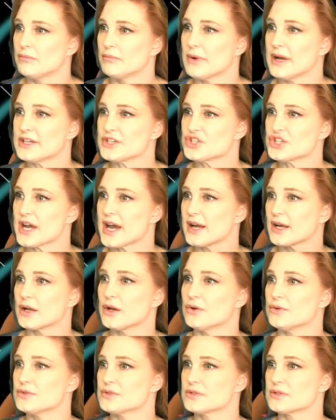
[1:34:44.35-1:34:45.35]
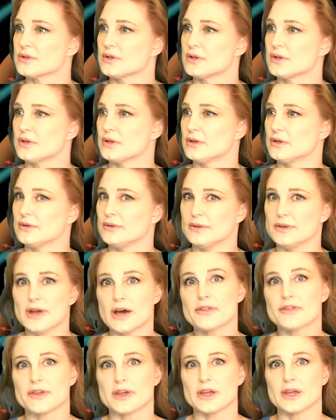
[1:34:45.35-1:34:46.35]
My chat goes
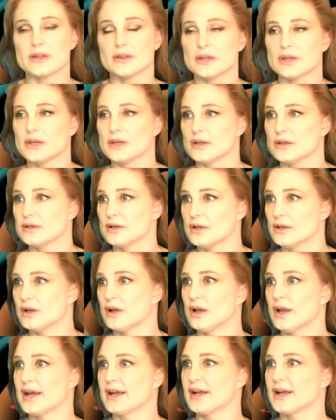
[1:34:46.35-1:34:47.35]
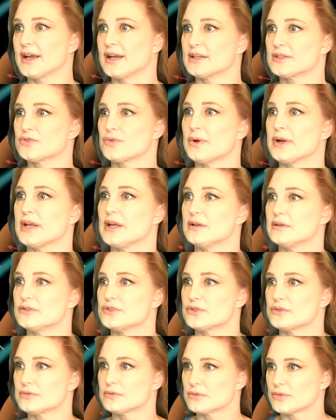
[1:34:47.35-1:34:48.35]
nothing, and then like I get 20
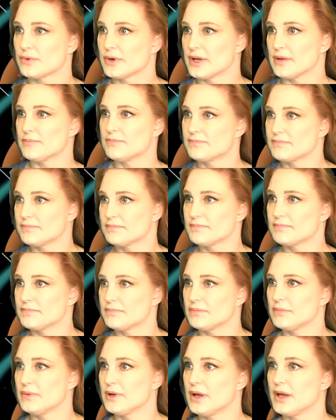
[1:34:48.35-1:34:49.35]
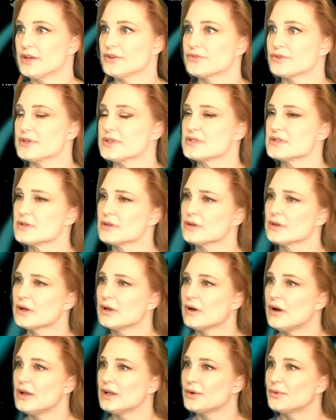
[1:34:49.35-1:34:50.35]
entries
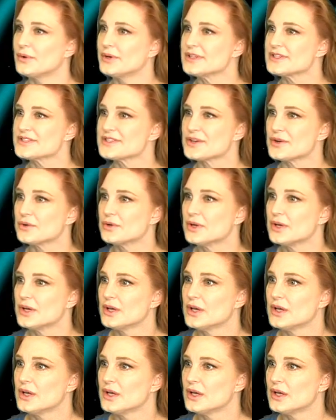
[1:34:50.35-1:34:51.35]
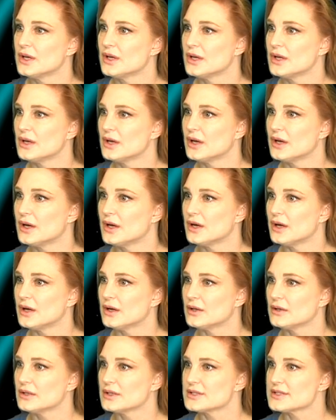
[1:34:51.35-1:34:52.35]
all at once. So
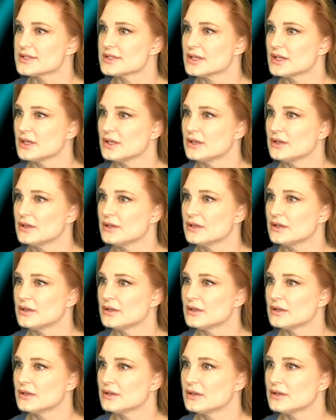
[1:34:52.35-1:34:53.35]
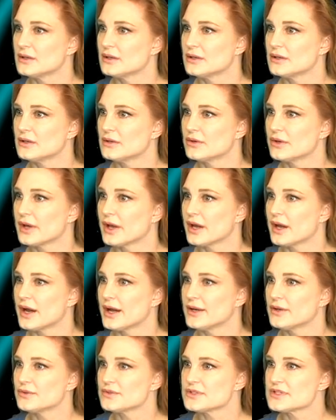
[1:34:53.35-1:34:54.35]
let's see. Okay,
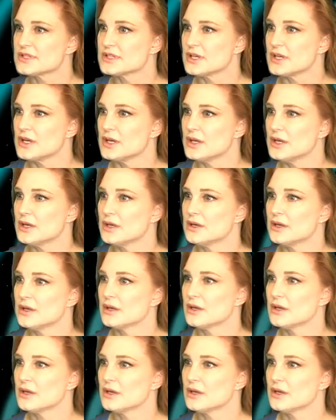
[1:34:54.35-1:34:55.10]
I don't see.